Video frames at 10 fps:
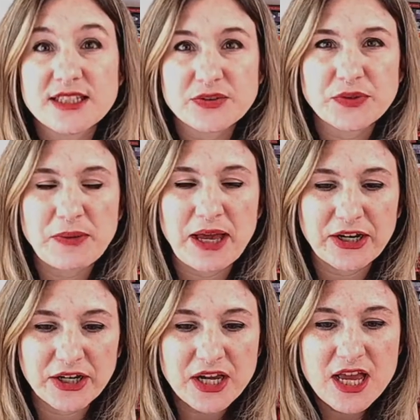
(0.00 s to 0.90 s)
It doesn't really
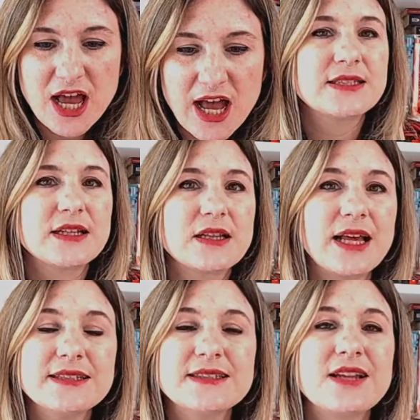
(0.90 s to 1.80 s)
matter. His
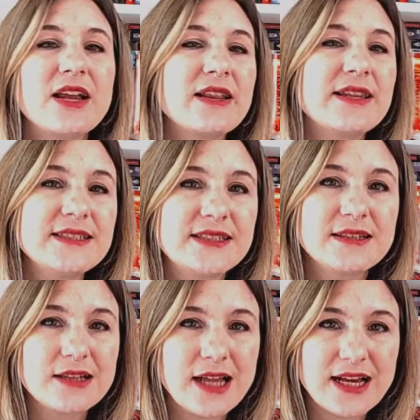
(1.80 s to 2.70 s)
class is not a
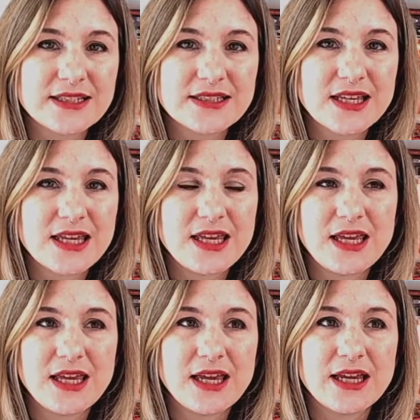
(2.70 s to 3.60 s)
listed class.
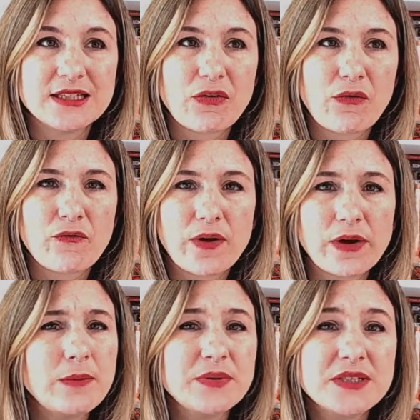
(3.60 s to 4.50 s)
He is
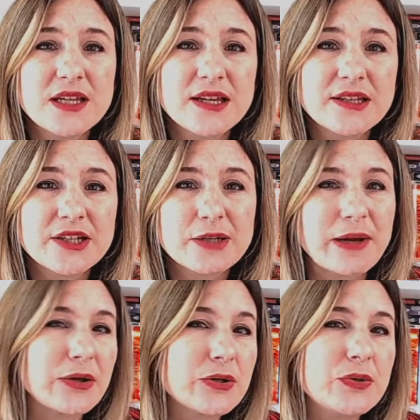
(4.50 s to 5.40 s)
very
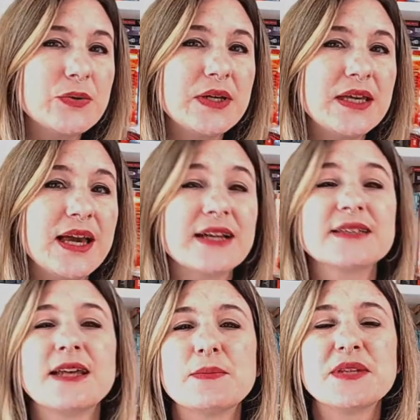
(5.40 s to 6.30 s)
particular about who he
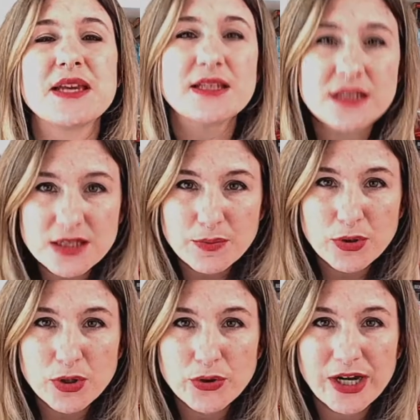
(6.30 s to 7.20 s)
accepts into the
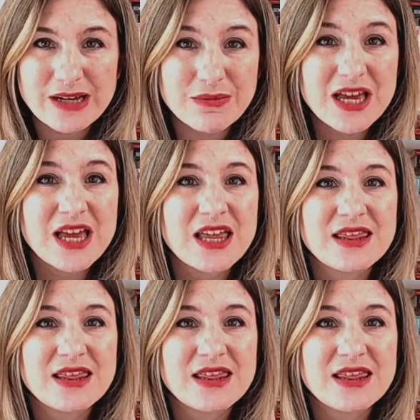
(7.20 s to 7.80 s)
program.